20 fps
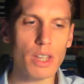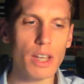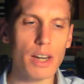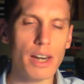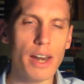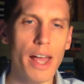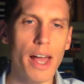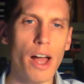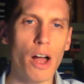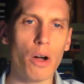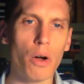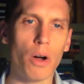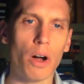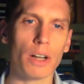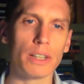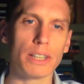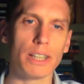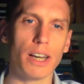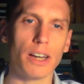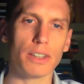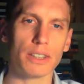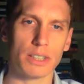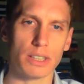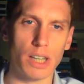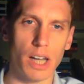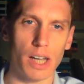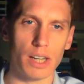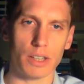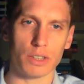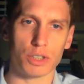Now, on the other
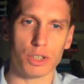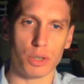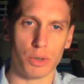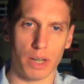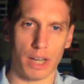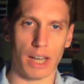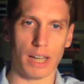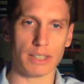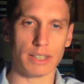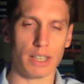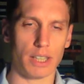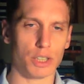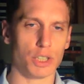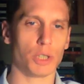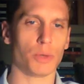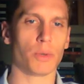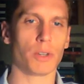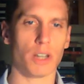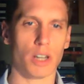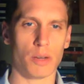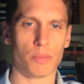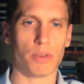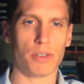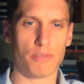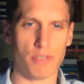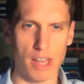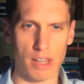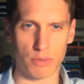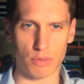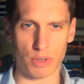side are two candidates who are going to be
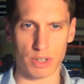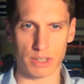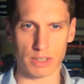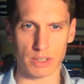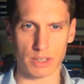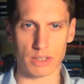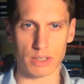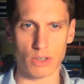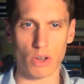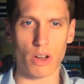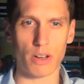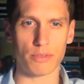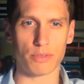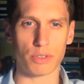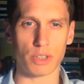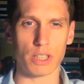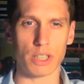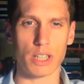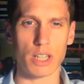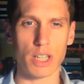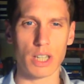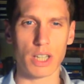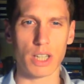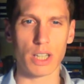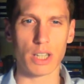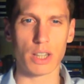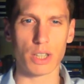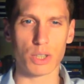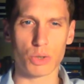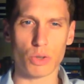favoring the
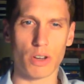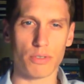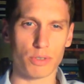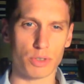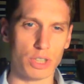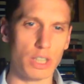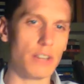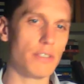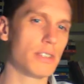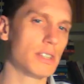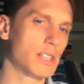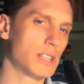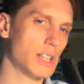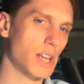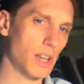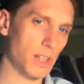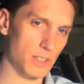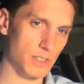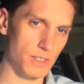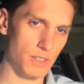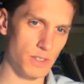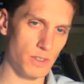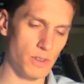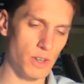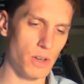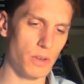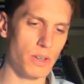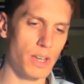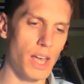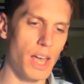sovereignty of the states,
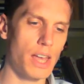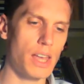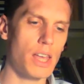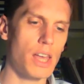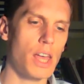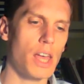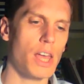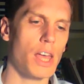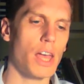okay?